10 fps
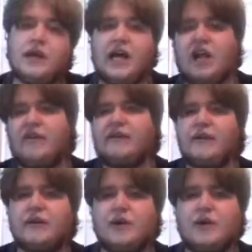Hello
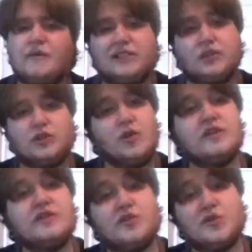everyone and welcome back to Cruel
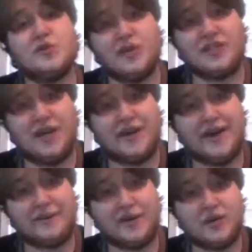and Unusual Storytime.
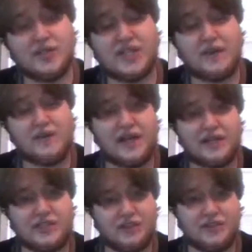I am your host Simon
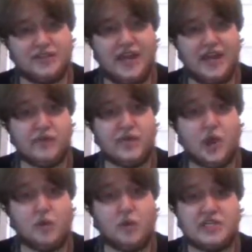Dexter and today we
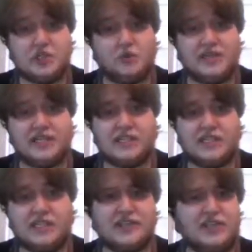are resuming
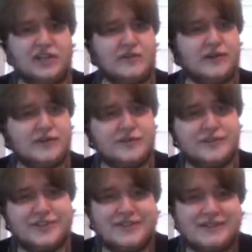Celestial
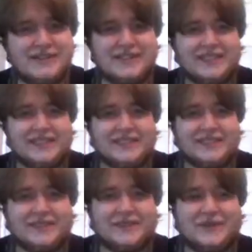Heroes.
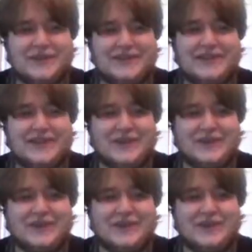Goody. I
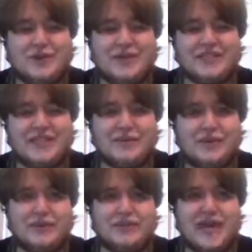was kind of hoping to
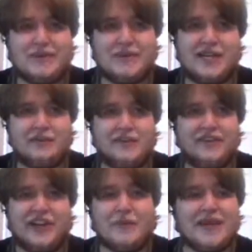get both chapters out in
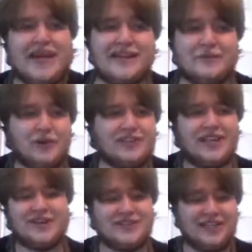one video, but that didn't
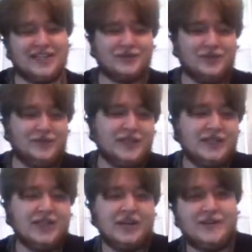work out, so that's cool.
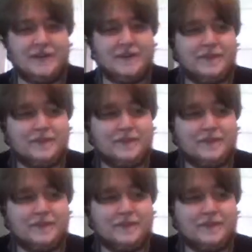Okay.